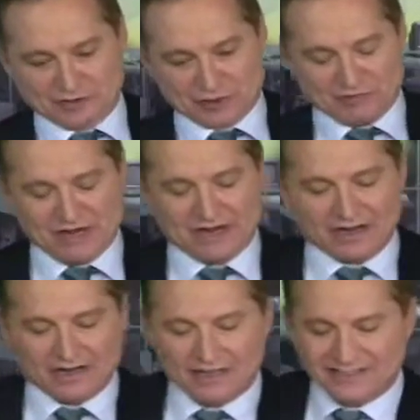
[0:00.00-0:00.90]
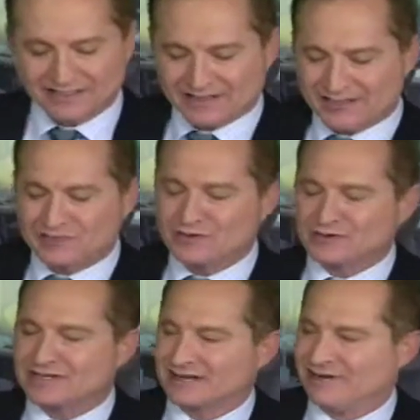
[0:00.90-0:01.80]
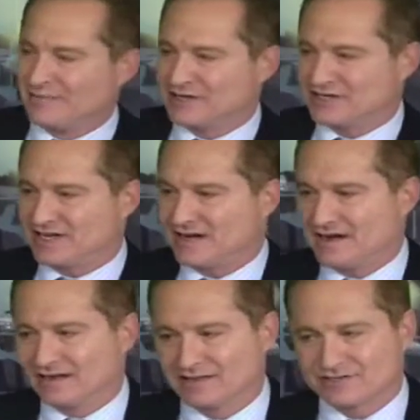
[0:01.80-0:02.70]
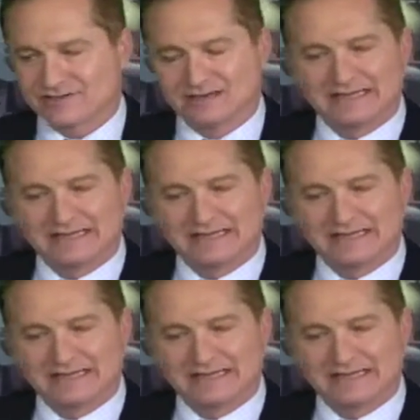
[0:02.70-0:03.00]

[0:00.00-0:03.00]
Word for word: yeah. because the students at Long Beach City College,